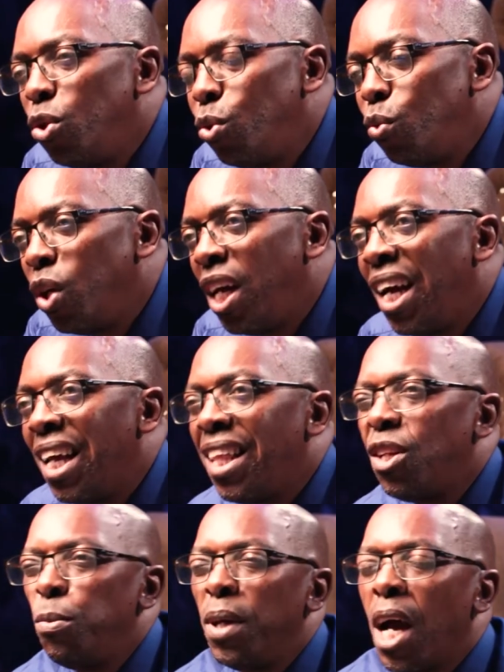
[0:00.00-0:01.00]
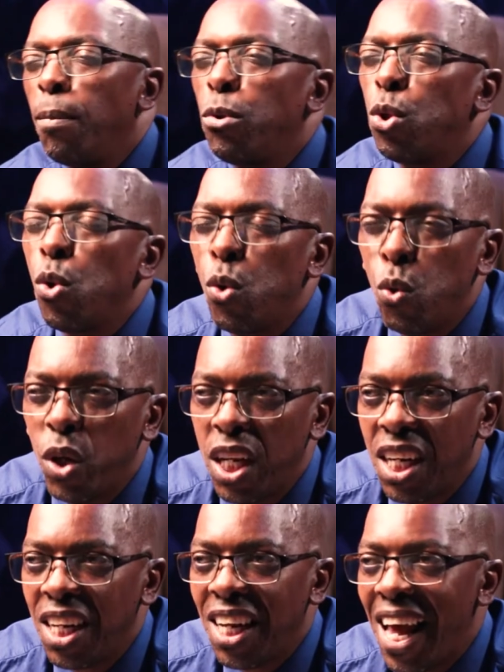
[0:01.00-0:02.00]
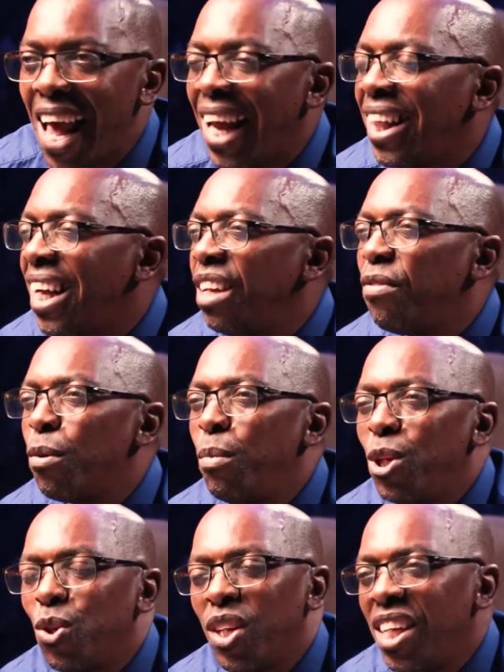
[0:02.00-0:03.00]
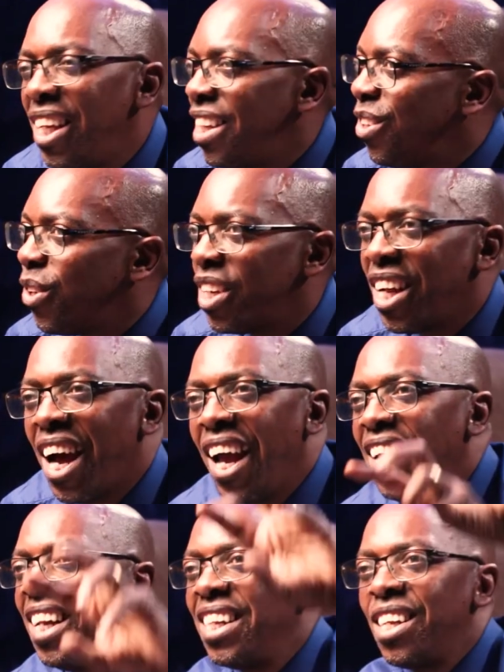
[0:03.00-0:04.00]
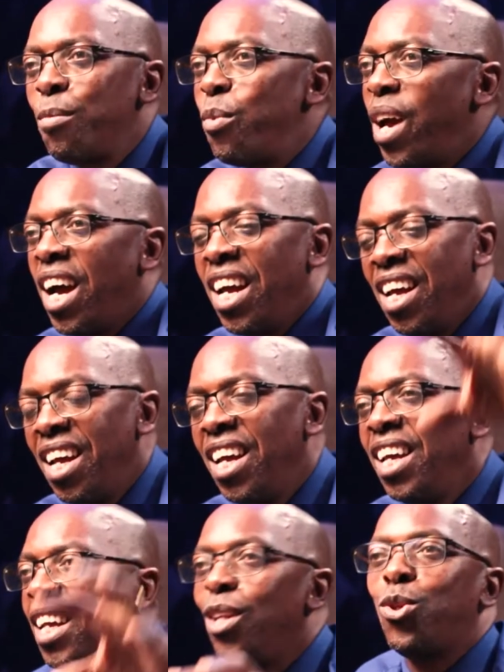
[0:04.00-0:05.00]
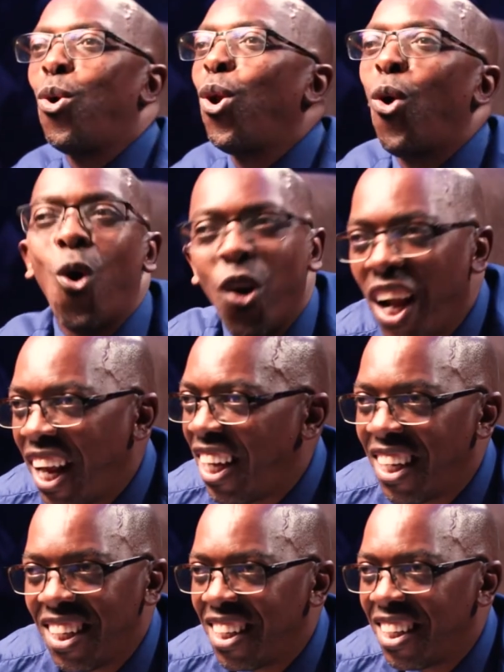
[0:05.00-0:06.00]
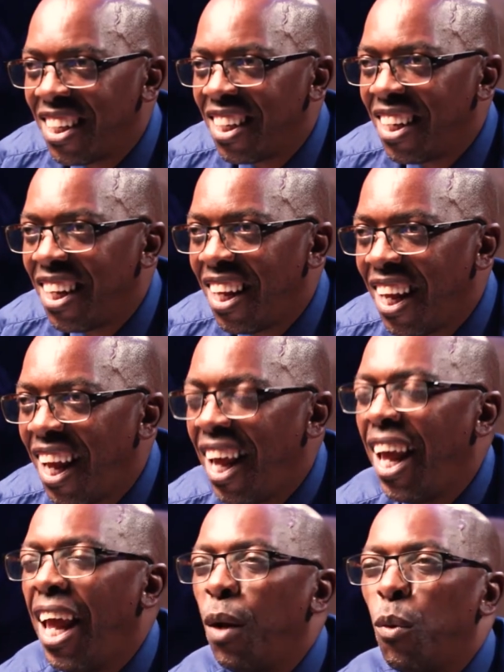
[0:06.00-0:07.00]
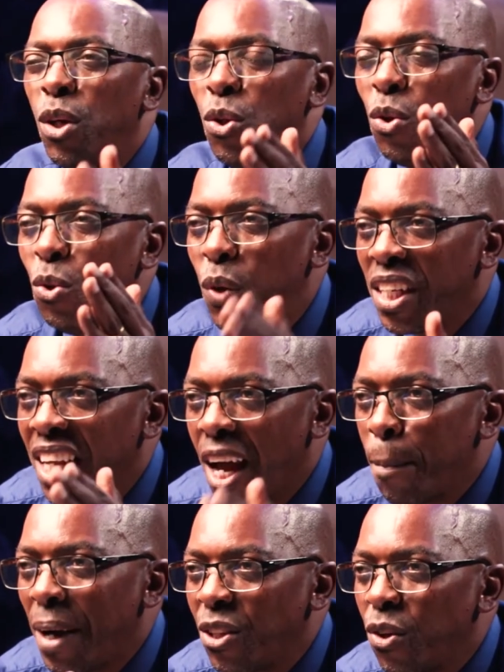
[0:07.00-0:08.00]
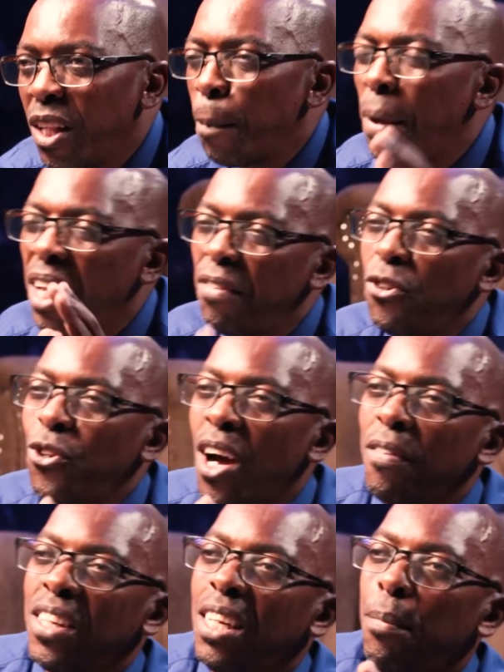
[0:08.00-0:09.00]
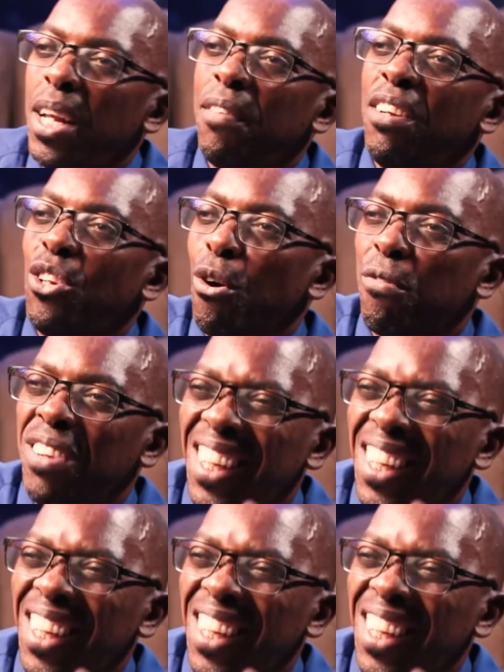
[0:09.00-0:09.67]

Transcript: you do, that you become so good, and that information is not hidden somewhere. It's all online. And what do you do as a young person? The benefit you have is the benefit of